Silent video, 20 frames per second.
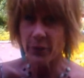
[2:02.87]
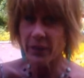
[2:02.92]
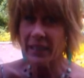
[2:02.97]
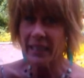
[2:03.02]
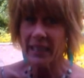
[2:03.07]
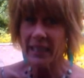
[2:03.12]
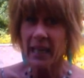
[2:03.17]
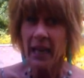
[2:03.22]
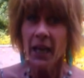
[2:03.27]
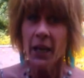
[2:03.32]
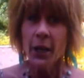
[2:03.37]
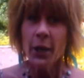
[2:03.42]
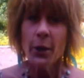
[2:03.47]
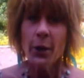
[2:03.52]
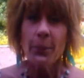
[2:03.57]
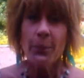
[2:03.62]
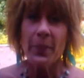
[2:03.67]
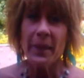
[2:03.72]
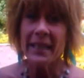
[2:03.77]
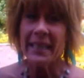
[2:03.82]
really
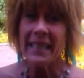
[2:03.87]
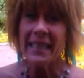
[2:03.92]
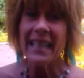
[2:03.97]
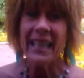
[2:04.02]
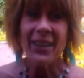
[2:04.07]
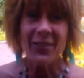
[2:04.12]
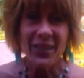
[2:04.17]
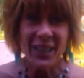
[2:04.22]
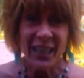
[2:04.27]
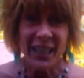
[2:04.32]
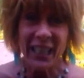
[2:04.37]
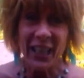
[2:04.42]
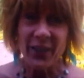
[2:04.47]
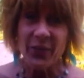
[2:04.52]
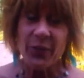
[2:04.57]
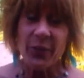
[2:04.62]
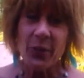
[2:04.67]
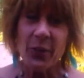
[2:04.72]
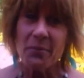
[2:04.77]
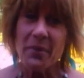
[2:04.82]
been given the
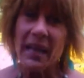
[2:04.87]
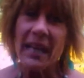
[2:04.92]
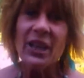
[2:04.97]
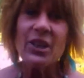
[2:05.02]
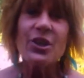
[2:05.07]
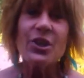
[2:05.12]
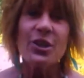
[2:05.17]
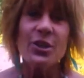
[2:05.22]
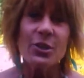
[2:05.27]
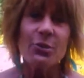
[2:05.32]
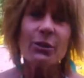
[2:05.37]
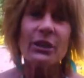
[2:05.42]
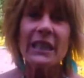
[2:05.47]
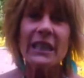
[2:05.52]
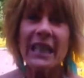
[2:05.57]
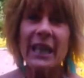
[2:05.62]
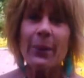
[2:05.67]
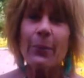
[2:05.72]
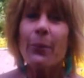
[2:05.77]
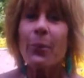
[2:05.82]
information to
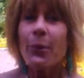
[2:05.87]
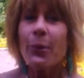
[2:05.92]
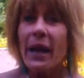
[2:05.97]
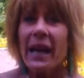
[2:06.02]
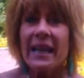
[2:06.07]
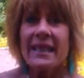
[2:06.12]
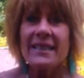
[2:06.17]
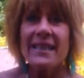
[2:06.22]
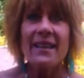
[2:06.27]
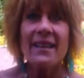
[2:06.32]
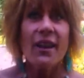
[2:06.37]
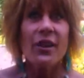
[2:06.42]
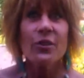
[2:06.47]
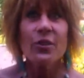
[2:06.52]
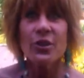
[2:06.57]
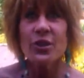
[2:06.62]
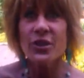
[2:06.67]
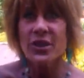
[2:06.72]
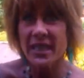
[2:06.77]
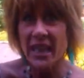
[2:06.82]
really embrace and
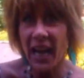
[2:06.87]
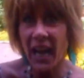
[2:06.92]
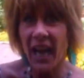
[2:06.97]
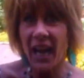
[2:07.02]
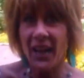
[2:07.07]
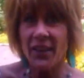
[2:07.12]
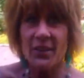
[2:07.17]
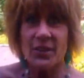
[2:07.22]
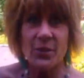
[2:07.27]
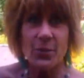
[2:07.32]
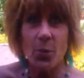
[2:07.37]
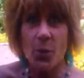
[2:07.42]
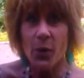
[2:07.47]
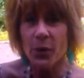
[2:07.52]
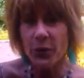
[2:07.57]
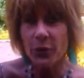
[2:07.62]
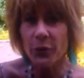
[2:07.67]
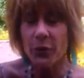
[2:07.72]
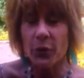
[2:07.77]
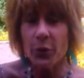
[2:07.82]
understand this
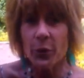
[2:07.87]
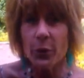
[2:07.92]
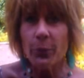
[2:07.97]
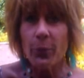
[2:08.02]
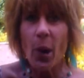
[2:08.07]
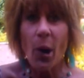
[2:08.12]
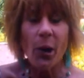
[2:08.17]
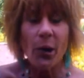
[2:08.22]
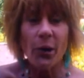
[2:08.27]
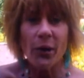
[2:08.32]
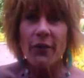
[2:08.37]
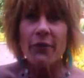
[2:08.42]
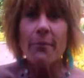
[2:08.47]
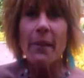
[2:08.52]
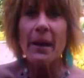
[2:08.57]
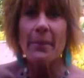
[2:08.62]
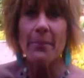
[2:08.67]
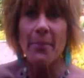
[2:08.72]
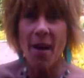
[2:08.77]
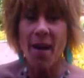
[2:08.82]
wonderful part of
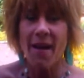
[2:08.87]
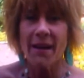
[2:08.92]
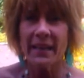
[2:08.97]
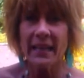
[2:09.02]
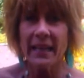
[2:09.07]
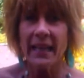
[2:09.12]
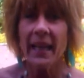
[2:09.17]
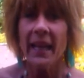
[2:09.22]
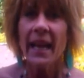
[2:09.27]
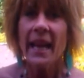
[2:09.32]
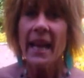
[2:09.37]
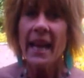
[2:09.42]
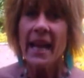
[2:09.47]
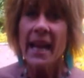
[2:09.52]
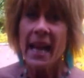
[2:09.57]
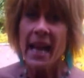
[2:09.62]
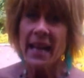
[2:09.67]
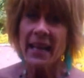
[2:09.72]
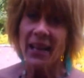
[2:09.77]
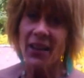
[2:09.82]
my body.
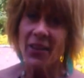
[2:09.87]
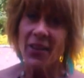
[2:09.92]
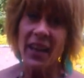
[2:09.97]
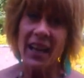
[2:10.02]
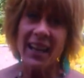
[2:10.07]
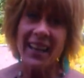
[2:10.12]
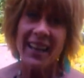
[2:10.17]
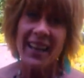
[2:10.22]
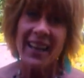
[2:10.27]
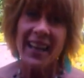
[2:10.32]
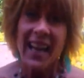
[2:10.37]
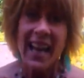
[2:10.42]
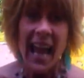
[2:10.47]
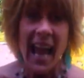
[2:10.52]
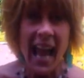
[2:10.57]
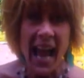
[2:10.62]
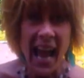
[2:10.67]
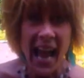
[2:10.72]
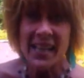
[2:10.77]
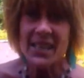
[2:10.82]
And I think
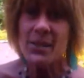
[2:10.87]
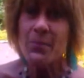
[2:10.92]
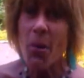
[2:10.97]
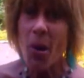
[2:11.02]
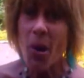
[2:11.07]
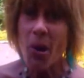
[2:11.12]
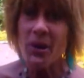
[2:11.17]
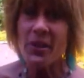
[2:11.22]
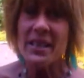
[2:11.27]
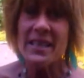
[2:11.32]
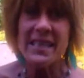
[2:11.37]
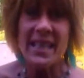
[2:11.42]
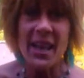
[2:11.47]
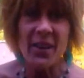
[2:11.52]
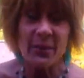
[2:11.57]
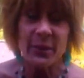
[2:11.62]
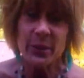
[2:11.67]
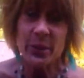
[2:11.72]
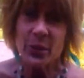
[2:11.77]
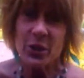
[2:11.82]
as part of this
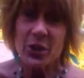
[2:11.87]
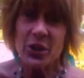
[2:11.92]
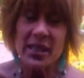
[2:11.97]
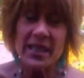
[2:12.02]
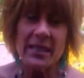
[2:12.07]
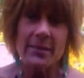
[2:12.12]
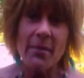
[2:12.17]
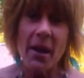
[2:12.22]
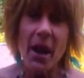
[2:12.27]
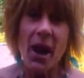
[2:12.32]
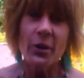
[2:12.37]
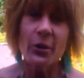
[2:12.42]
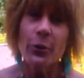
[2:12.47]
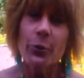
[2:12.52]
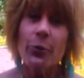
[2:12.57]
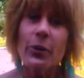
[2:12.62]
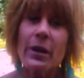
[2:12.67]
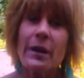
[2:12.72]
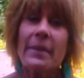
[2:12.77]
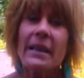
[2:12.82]
evolution as
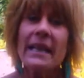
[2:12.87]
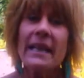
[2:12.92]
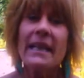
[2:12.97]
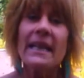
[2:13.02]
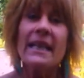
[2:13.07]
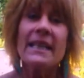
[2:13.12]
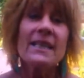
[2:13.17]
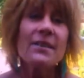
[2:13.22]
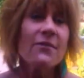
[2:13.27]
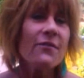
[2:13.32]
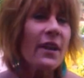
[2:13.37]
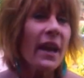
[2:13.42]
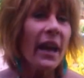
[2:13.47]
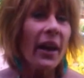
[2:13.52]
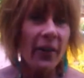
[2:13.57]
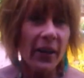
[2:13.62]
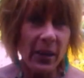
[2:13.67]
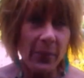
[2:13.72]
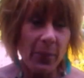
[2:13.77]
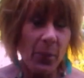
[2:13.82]
modern women, it's
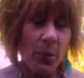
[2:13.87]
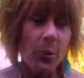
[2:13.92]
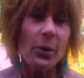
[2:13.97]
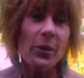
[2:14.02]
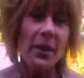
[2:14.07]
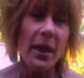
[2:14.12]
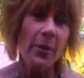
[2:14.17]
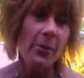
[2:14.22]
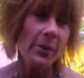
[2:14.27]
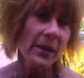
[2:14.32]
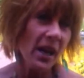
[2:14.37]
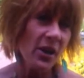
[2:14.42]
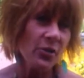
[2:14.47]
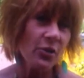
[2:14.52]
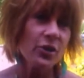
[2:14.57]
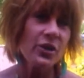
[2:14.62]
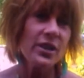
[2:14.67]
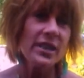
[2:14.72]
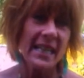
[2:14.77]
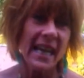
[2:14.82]
very important that we
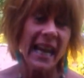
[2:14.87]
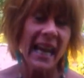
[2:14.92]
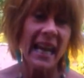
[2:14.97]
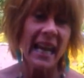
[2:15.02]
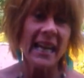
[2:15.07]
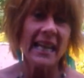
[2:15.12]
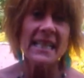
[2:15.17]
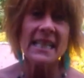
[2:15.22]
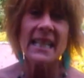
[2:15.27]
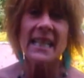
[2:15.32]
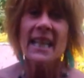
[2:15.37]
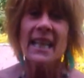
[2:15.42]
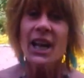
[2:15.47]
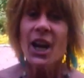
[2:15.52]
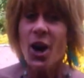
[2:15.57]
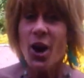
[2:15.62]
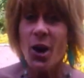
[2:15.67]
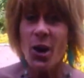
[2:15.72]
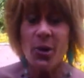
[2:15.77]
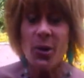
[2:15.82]
understand
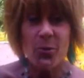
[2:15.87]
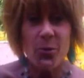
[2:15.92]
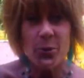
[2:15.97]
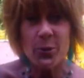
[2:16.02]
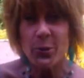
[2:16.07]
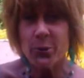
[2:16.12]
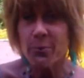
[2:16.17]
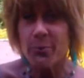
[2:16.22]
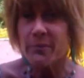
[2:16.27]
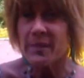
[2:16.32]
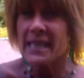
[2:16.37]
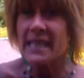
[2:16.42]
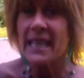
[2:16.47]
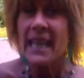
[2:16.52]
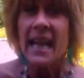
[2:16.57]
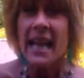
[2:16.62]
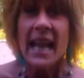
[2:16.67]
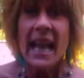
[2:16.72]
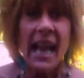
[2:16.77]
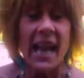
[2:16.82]
our wombs
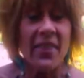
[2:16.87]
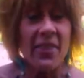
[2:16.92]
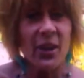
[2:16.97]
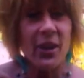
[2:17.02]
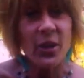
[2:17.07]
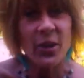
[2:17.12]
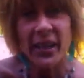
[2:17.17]
and the